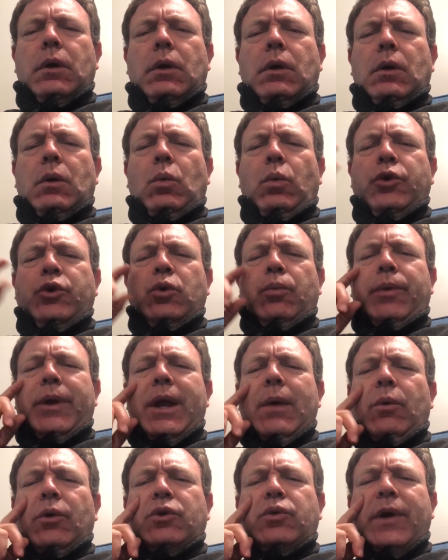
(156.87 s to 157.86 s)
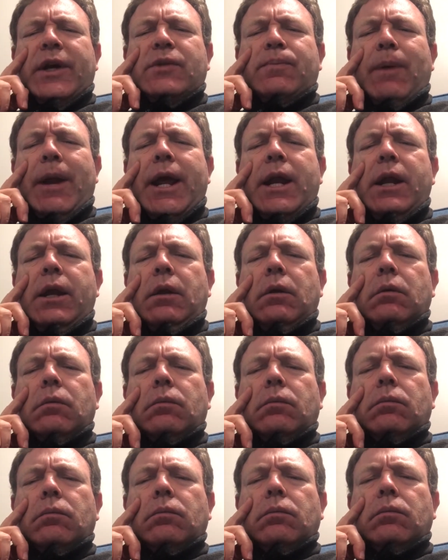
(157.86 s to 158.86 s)
Would you be able to explain it?
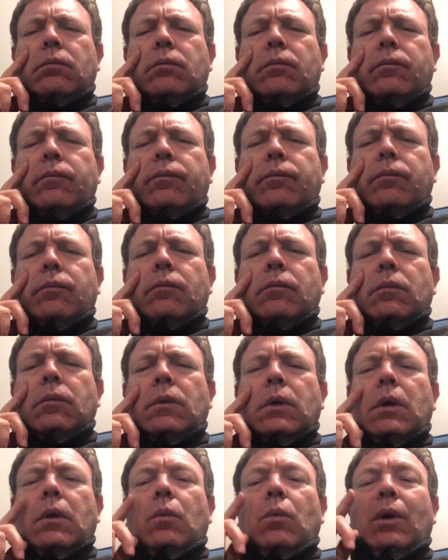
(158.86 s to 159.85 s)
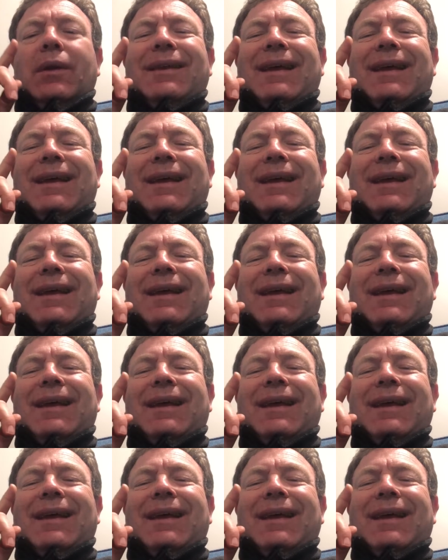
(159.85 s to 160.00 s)
Well,